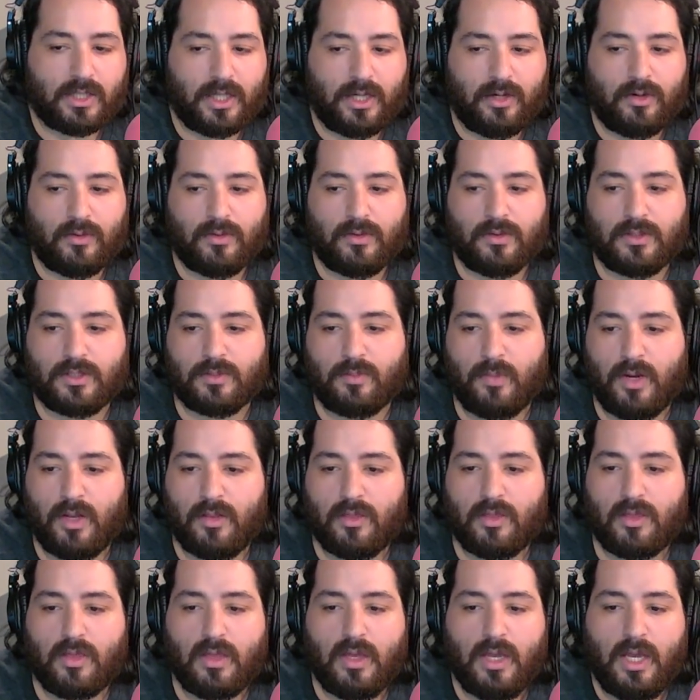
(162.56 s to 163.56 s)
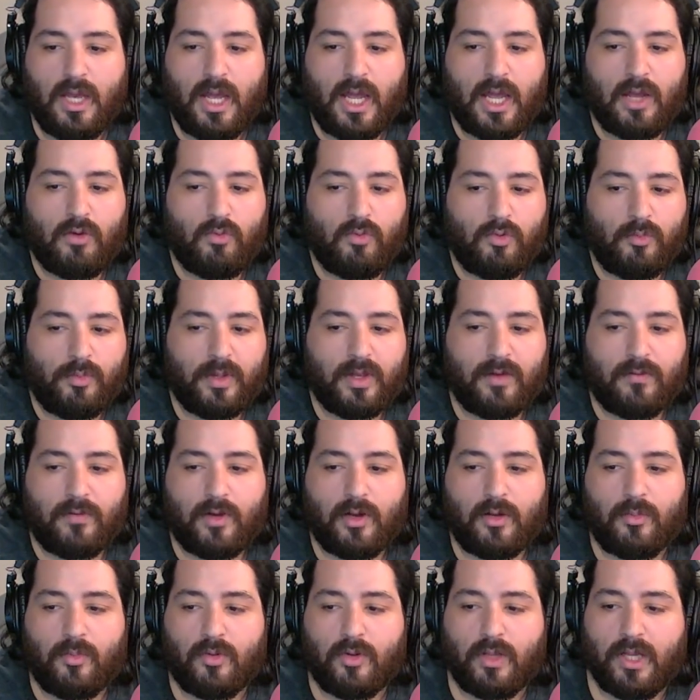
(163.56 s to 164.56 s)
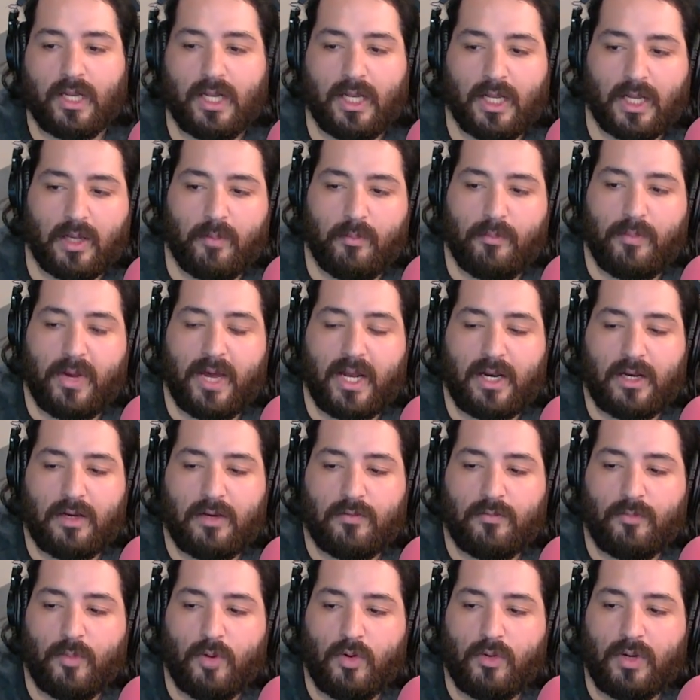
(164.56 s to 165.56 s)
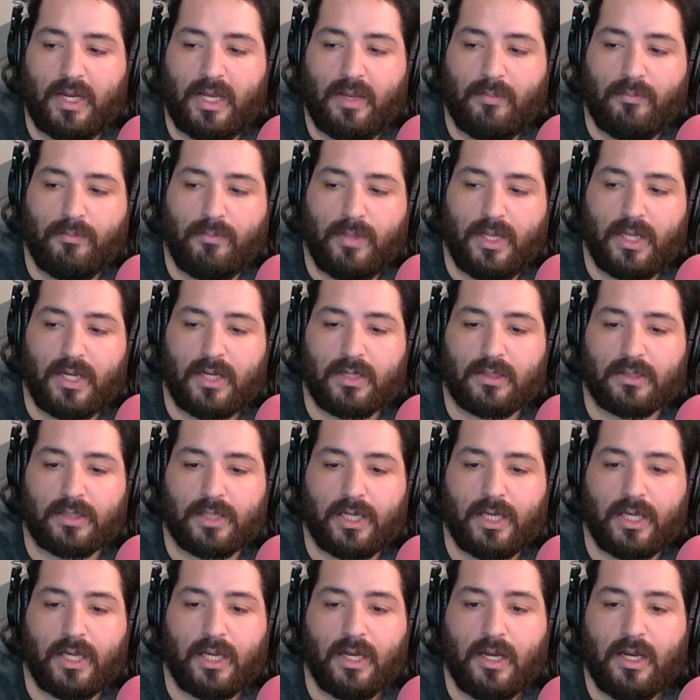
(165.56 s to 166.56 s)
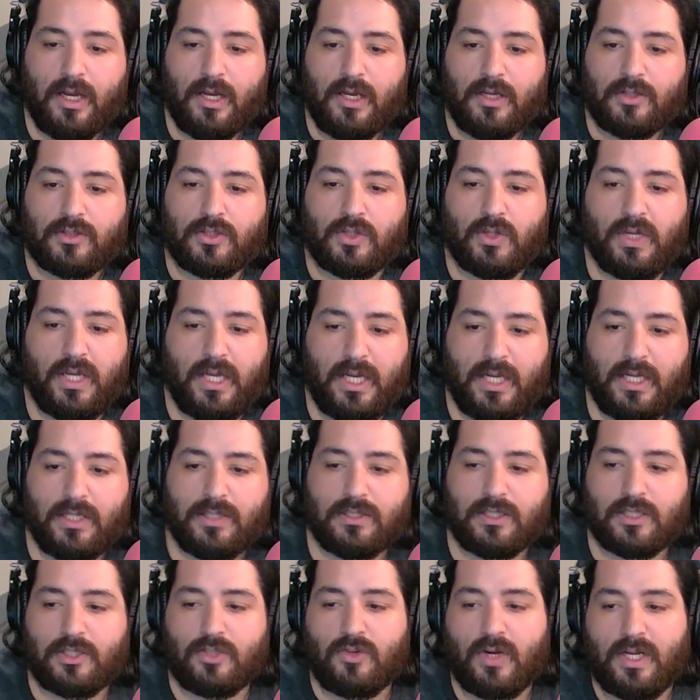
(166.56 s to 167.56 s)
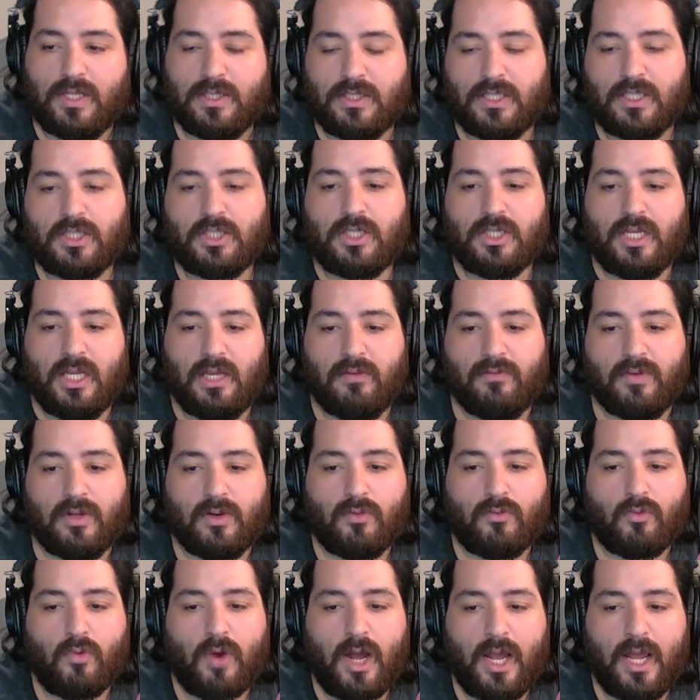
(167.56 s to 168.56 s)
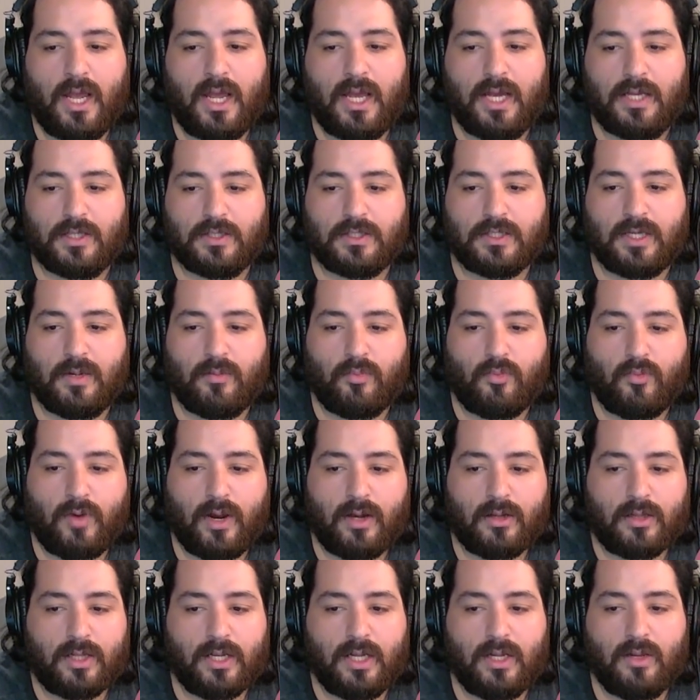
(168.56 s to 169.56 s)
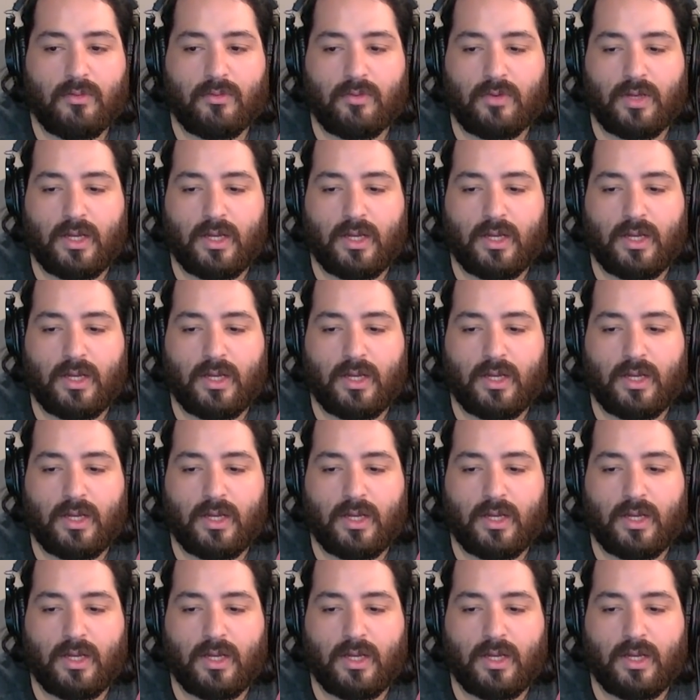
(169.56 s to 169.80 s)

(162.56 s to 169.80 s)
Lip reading: later this month. It will be available in competitive mode immediately. To ease the transition even, Riot is temporarily